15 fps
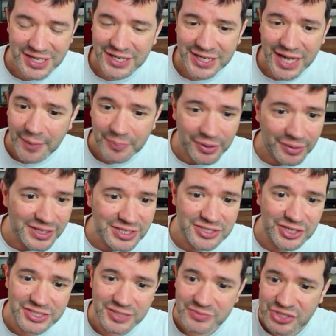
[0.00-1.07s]
Yeah, probably you
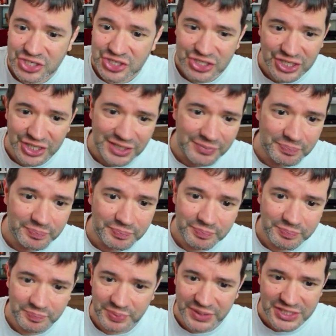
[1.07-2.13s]
saw some shitty
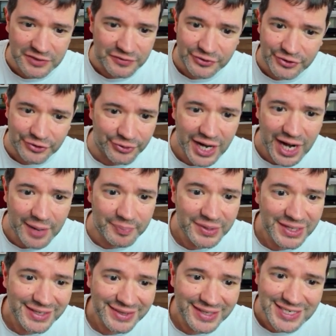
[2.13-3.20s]
piece of crap
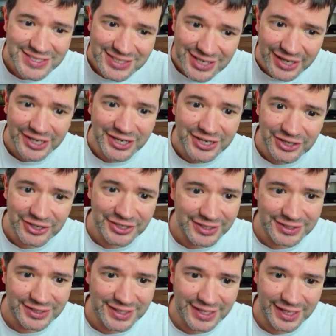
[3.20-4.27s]
that is not a good
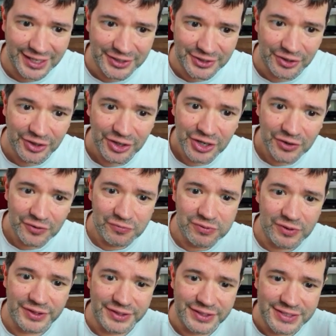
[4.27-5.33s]
indicator of
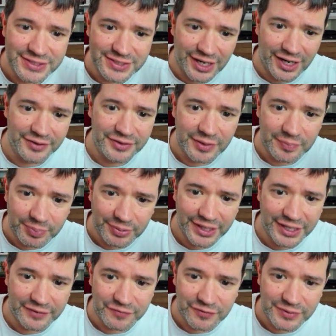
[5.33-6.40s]
what the design, the
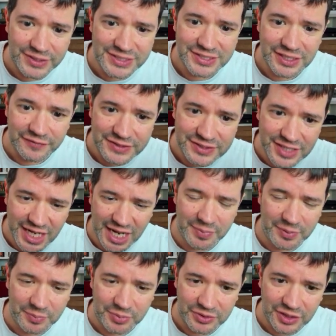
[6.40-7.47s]
platform itself is
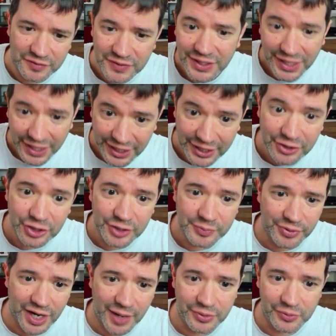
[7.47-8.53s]
capable of in good,
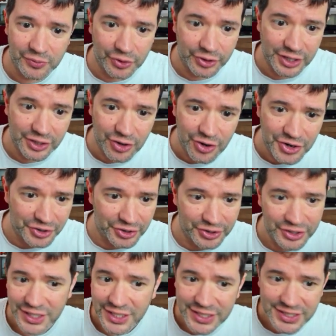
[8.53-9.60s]
proper working order.
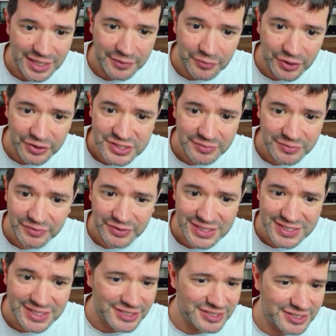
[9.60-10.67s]
Same with some of
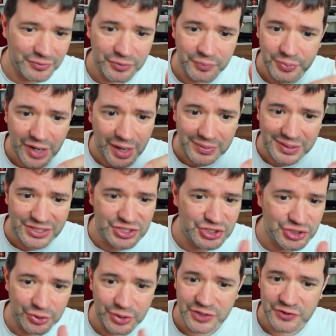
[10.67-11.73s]
these guns. They were probably in
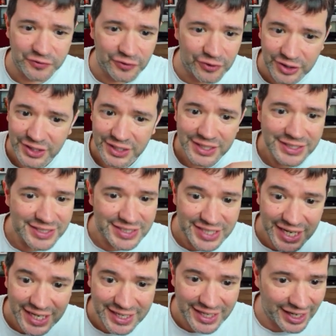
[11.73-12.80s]
storage for
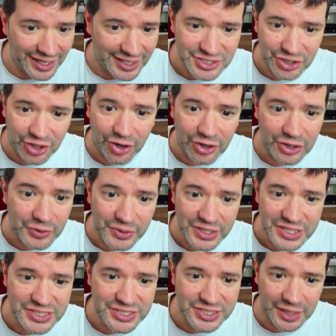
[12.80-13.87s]
decades, all
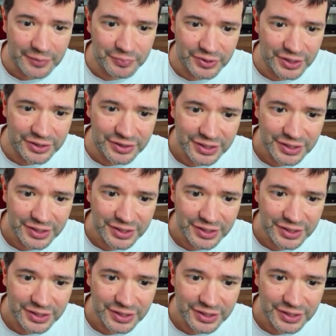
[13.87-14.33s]
greased up with